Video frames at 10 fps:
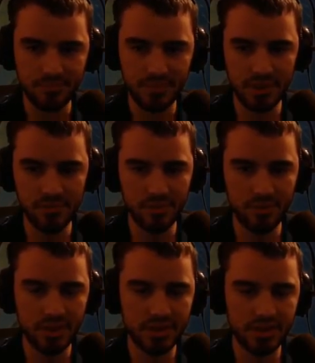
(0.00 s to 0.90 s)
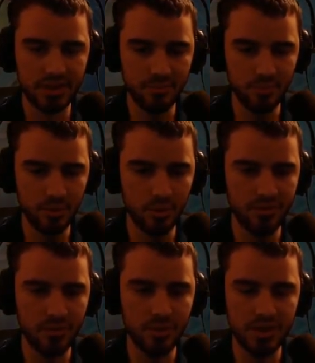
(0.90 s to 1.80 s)
if I were to get, to get if
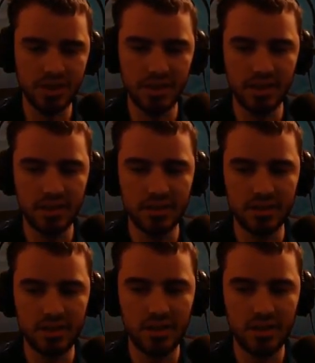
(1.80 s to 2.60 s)
I were to get ganked,